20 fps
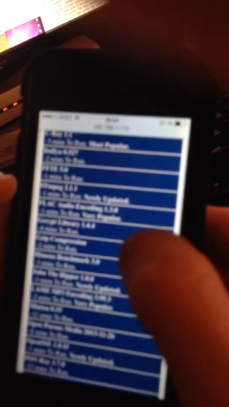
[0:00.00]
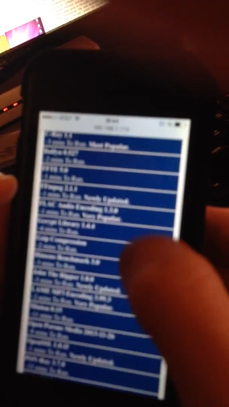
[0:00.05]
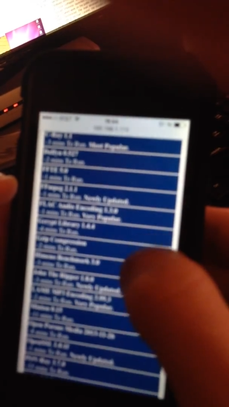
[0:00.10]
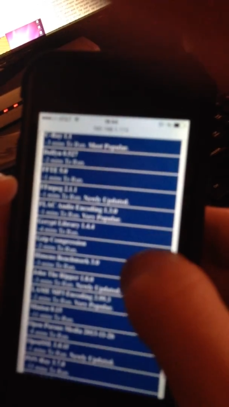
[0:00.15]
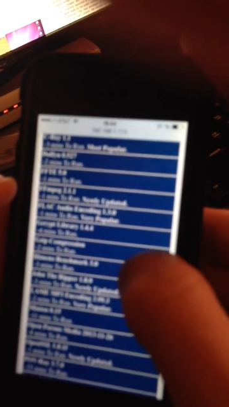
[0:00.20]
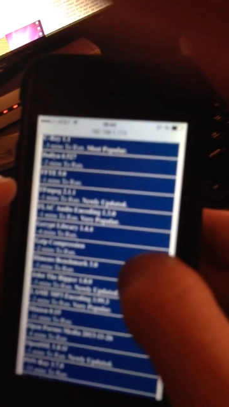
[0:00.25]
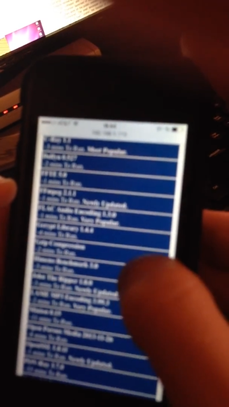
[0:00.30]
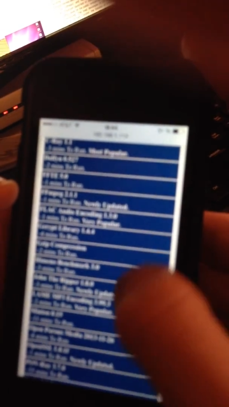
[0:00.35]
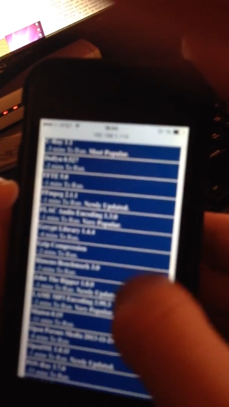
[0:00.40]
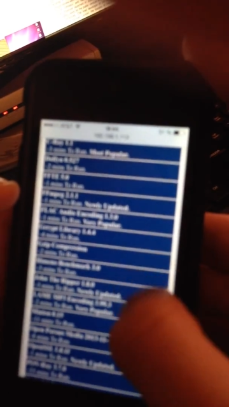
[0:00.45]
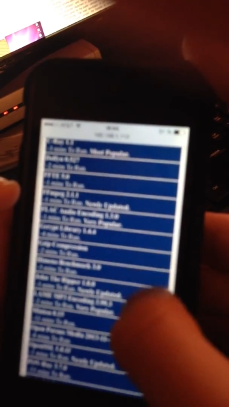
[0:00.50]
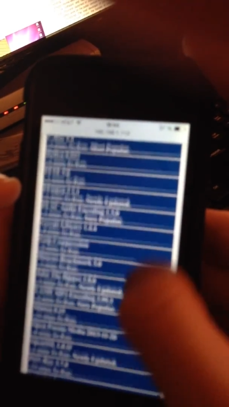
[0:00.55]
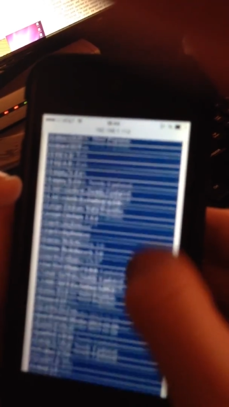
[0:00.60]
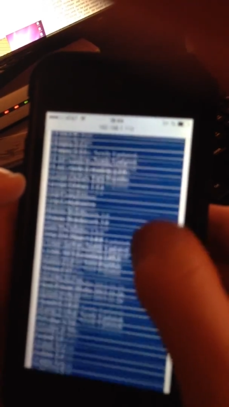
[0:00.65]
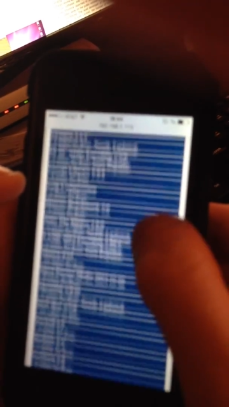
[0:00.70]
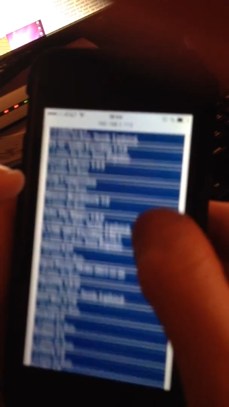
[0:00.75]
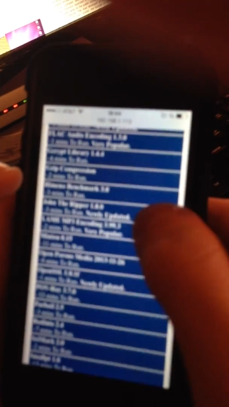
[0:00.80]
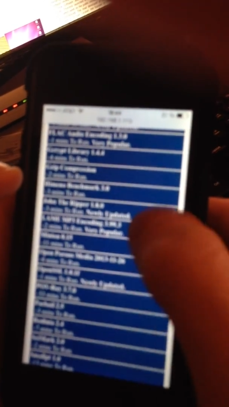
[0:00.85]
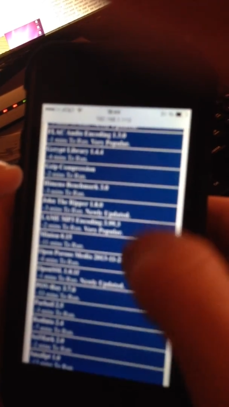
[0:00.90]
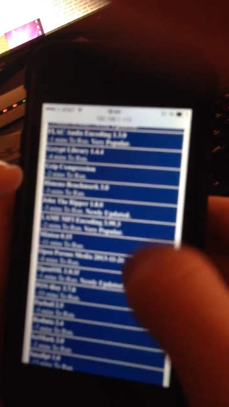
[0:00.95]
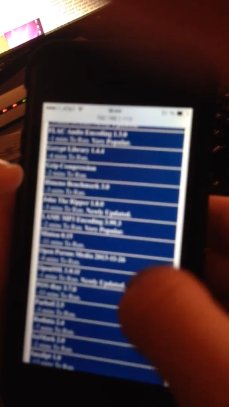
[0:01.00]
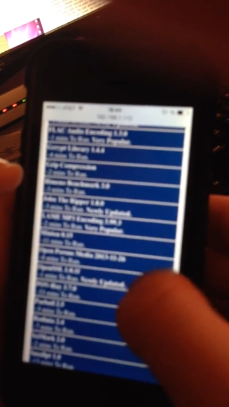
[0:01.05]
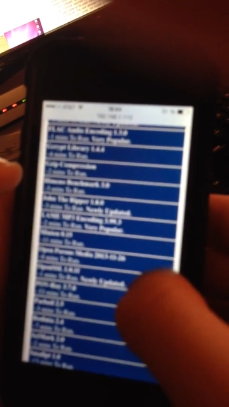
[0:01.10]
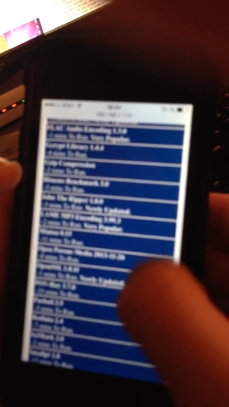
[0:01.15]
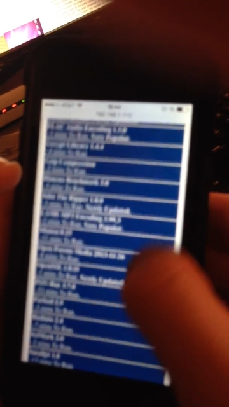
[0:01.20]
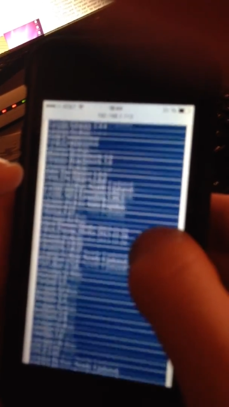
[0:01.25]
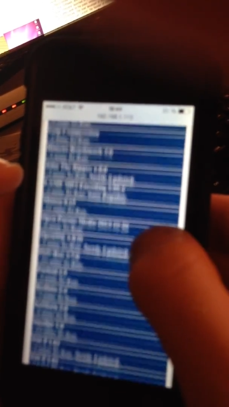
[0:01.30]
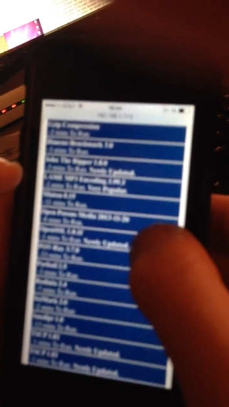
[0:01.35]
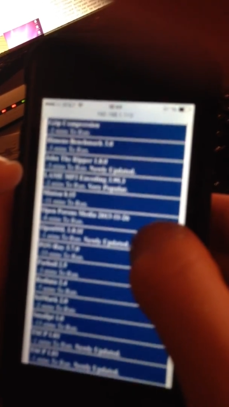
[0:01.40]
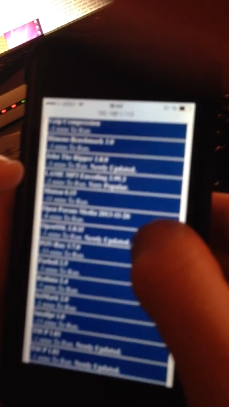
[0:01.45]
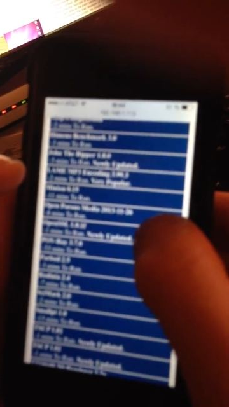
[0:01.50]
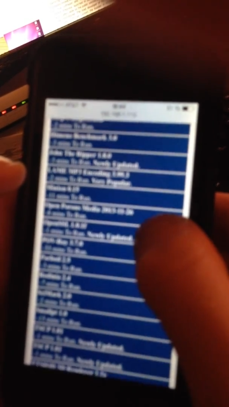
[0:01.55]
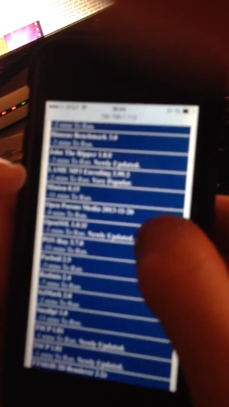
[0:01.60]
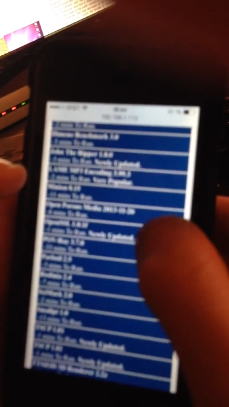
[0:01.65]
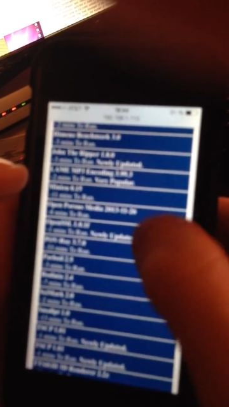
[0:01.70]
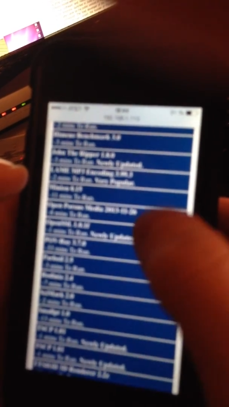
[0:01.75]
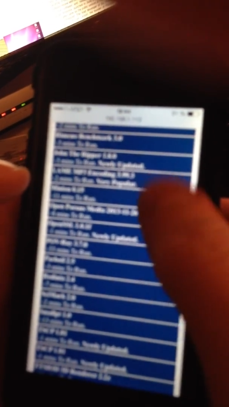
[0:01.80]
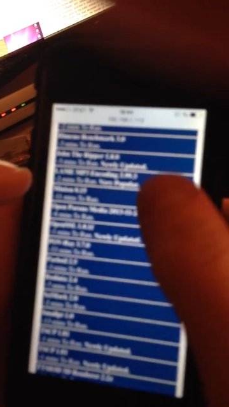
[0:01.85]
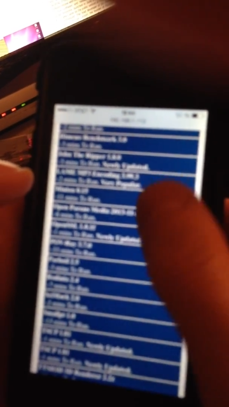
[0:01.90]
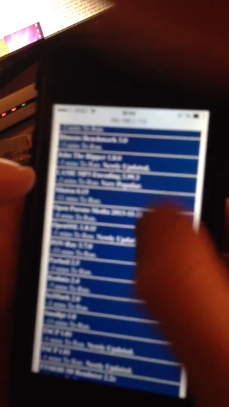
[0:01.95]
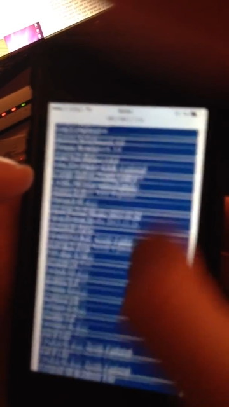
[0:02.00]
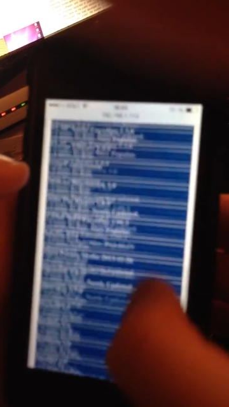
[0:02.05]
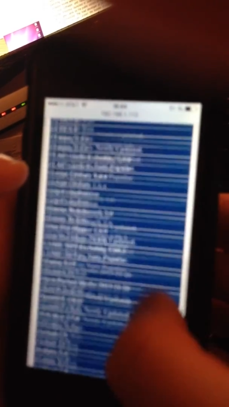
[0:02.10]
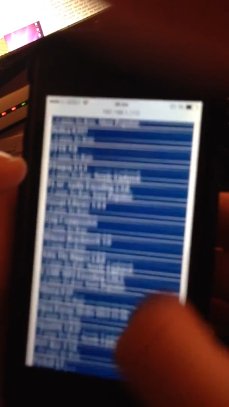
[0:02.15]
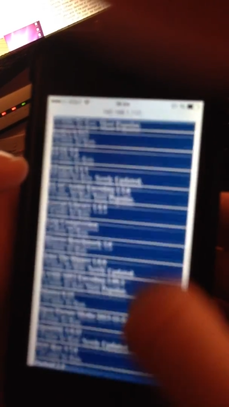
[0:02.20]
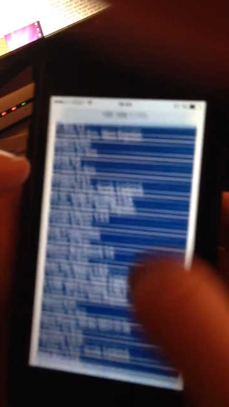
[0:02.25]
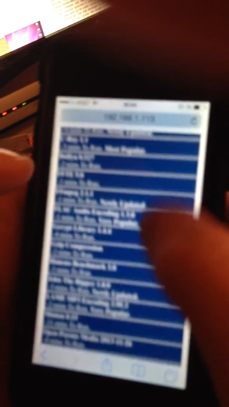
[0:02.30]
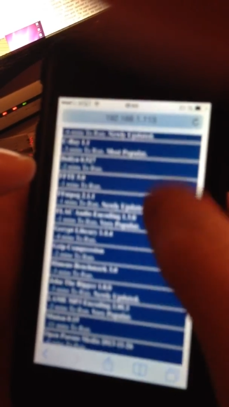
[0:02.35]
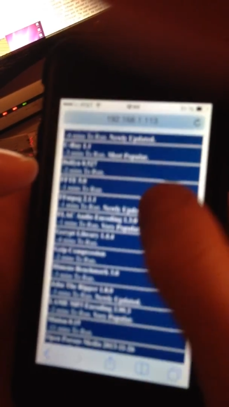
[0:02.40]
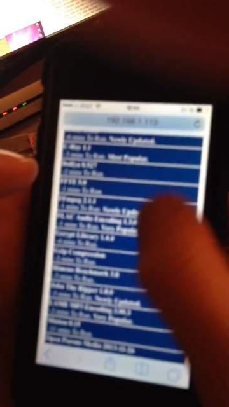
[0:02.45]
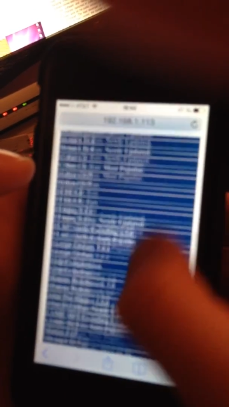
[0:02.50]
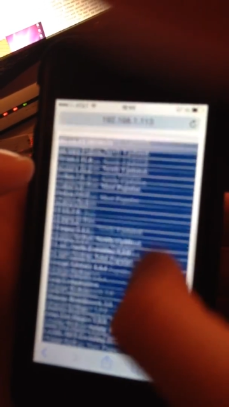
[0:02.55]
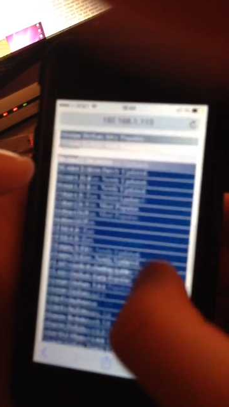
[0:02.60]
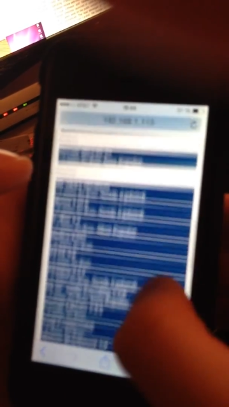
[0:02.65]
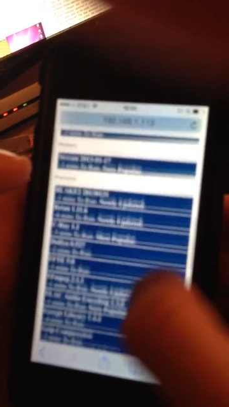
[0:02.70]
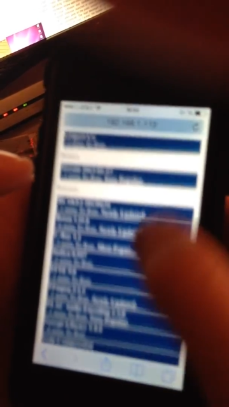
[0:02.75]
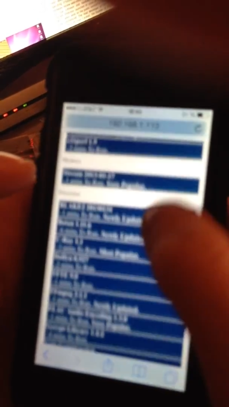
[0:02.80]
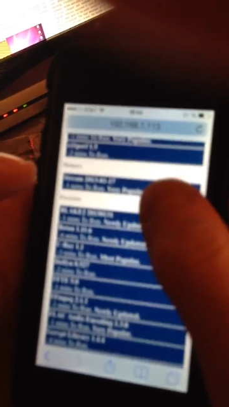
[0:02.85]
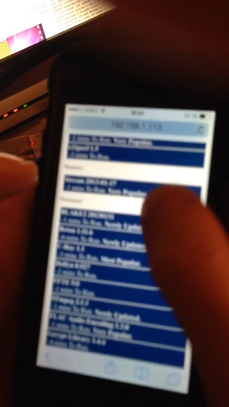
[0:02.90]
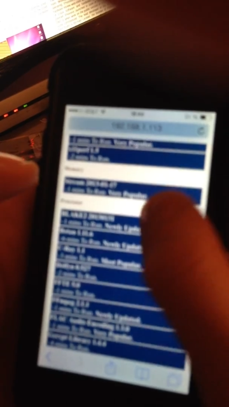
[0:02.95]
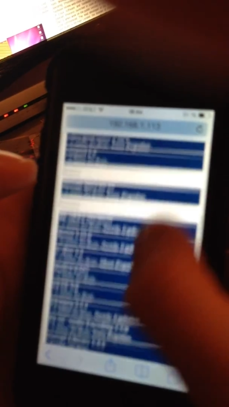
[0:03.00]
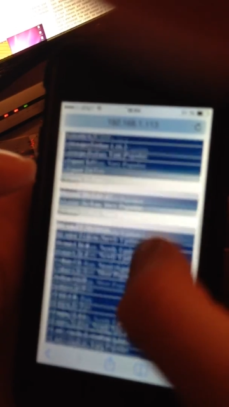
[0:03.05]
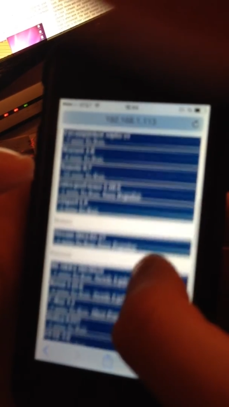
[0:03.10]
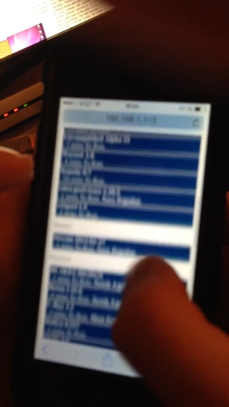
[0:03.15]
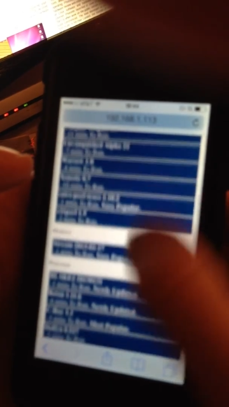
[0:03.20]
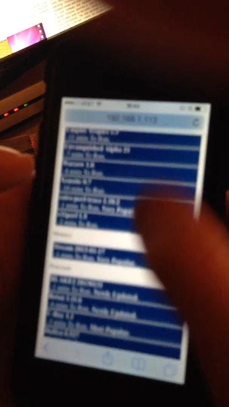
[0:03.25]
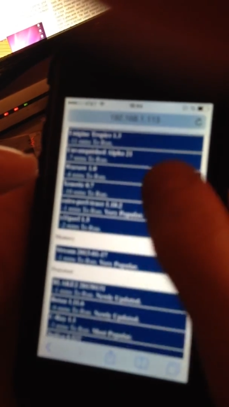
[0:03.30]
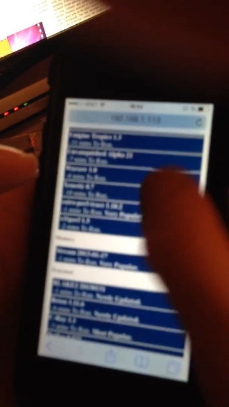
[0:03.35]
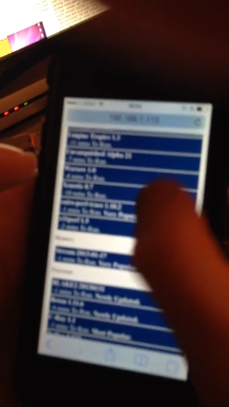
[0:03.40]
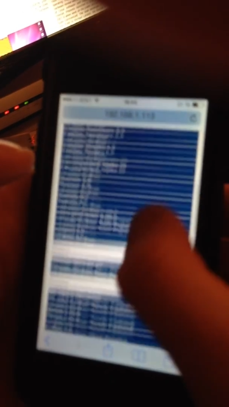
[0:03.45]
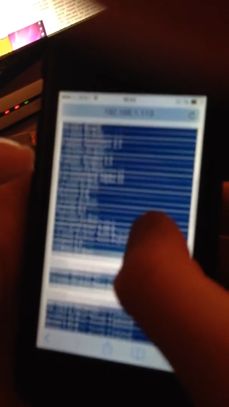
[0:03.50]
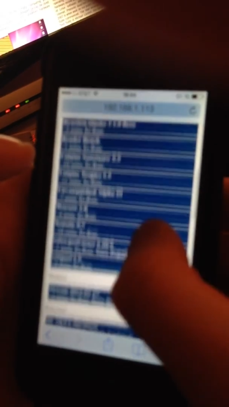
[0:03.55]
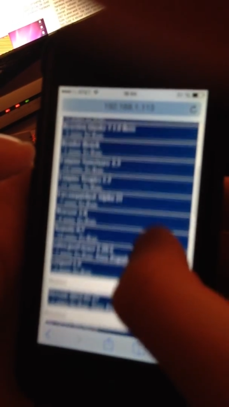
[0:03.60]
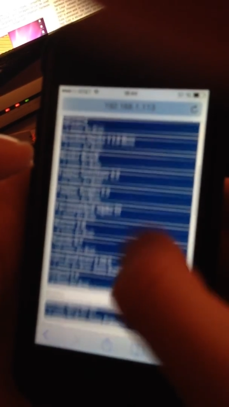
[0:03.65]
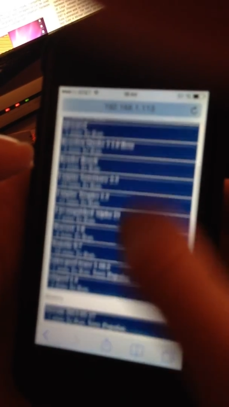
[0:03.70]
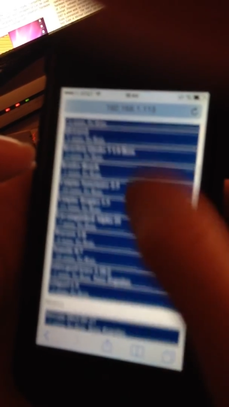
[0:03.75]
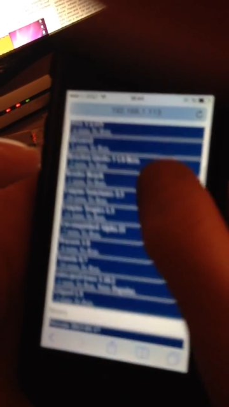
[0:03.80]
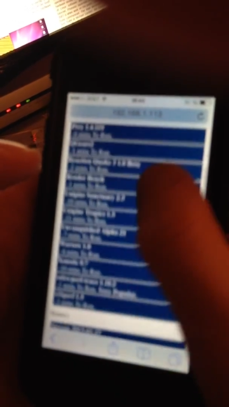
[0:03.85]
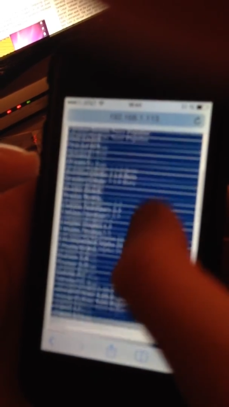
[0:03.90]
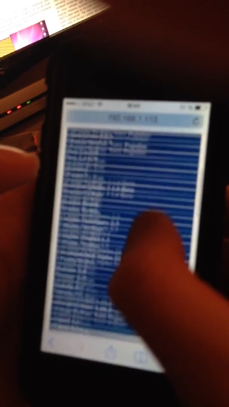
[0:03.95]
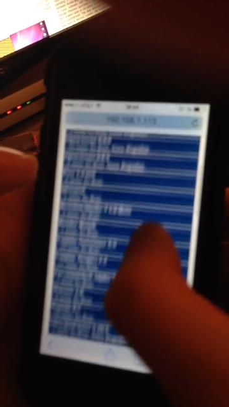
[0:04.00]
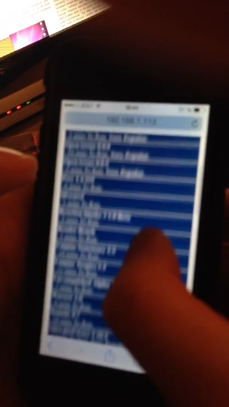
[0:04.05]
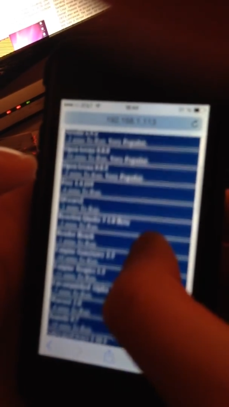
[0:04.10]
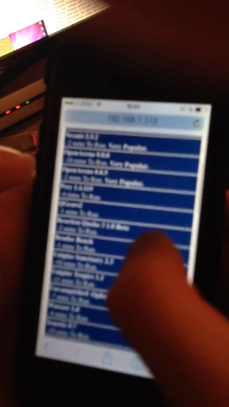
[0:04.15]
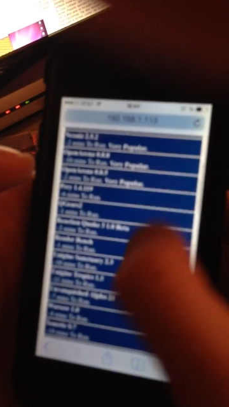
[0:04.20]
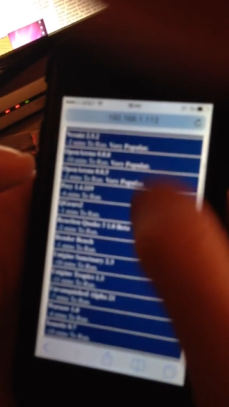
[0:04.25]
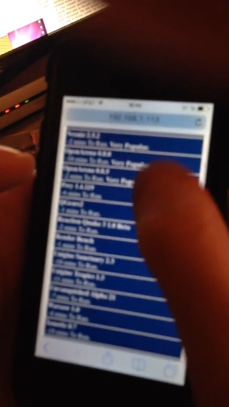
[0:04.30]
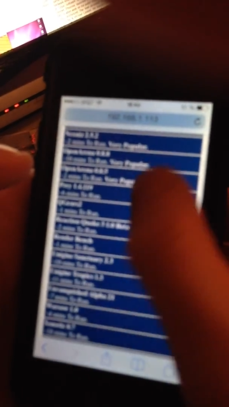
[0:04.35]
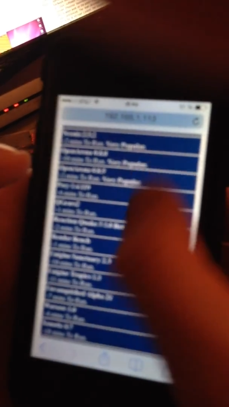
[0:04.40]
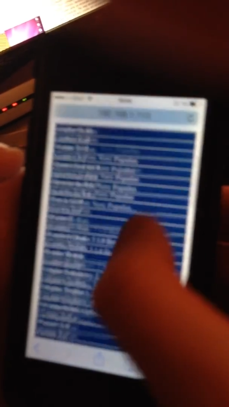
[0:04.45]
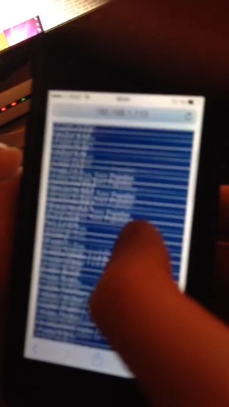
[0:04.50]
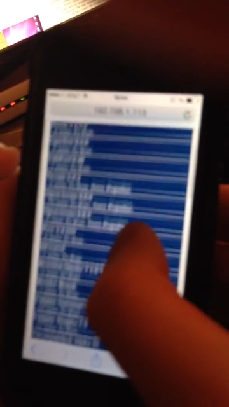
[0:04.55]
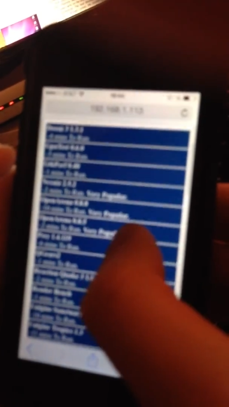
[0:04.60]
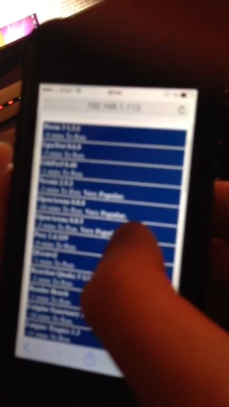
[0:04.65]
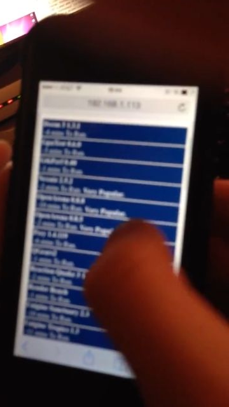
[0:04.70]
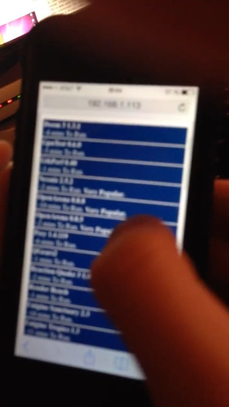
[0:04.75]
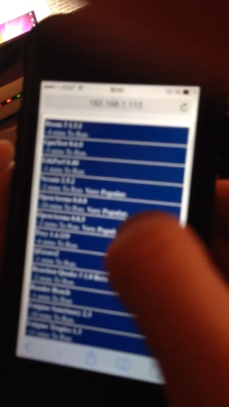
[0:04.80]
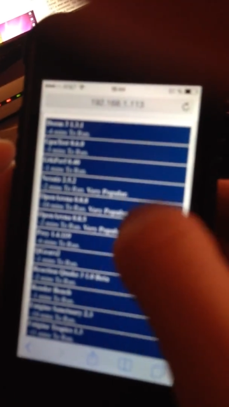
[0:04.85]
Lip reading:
[unreadable: no face in view]